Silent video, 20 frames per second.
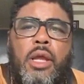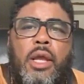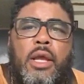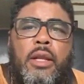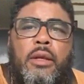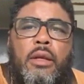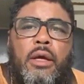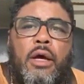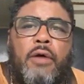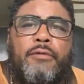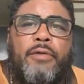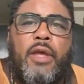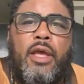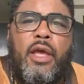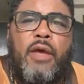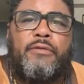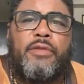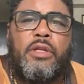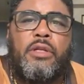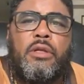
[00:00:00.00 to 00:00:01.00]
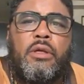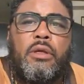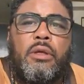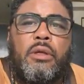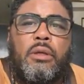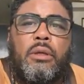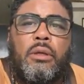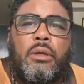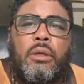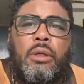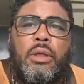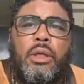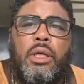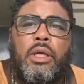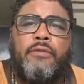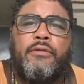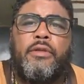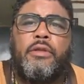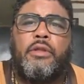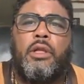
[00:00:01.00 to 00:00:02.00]
end of heaven,
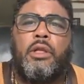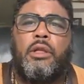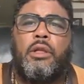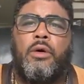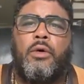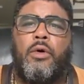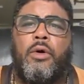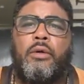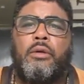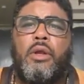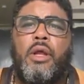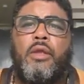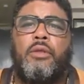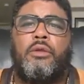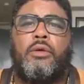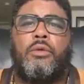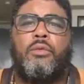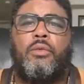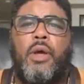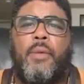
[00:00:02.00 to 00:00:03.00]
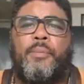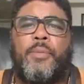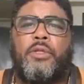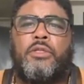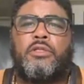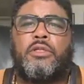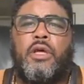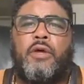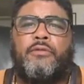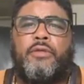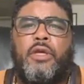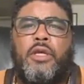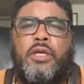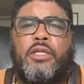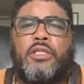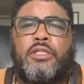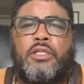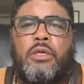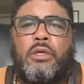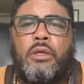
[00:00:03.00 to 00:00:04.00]
even the Lord and the weapons of
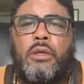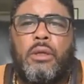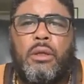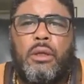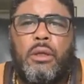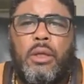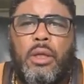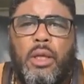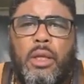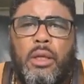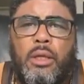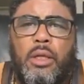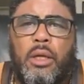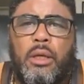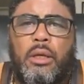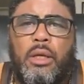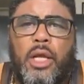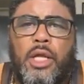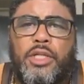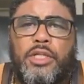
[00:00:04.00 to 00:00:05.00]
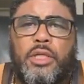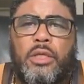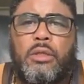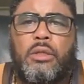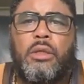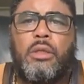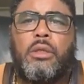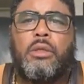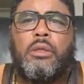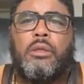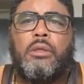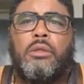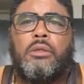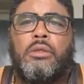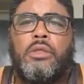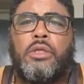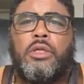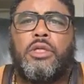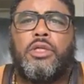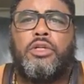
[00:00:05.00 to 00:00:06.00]
his indignation
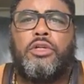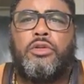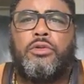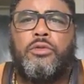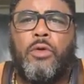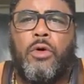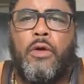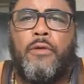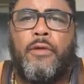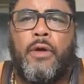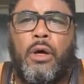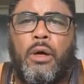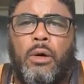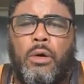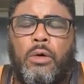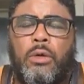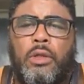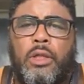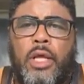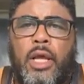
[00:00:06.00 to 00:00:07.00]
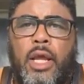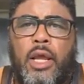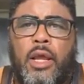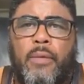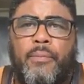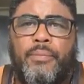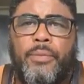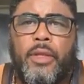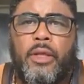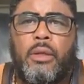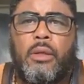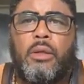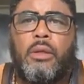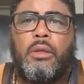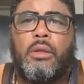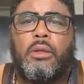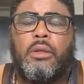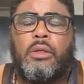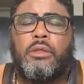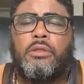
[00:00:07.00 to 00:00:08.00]
to destroy the whole land.
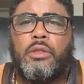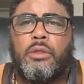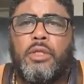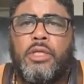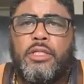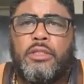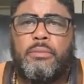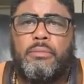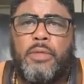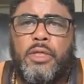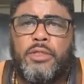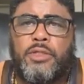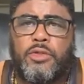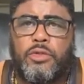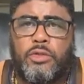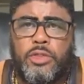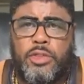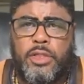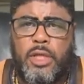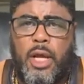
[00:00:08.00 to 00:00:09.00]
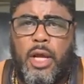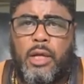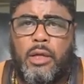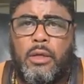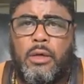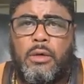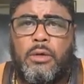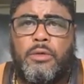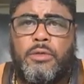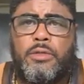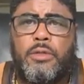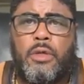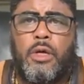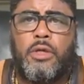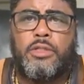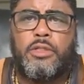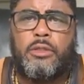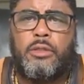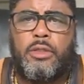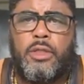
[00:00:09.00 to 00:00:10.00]
So these missile silos
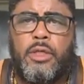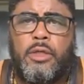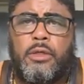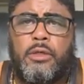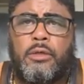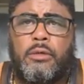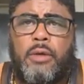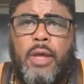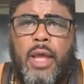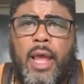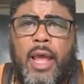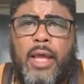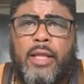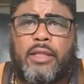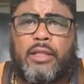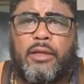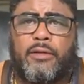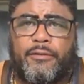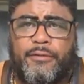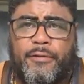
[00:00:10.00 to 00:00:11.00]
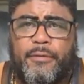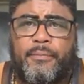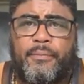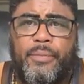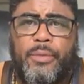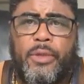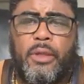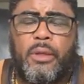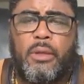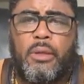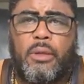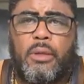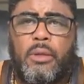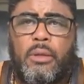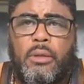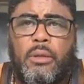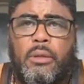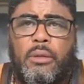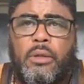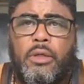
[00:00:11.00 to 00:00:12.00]
are still active.
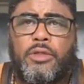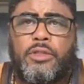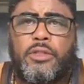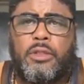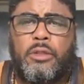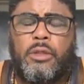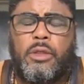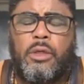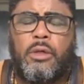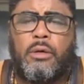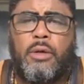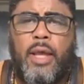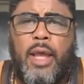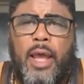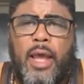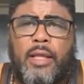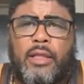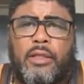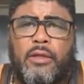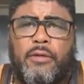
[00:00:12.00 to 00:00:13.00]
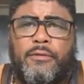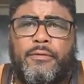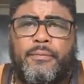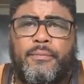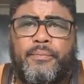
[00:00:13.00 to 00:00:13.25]
They're still active.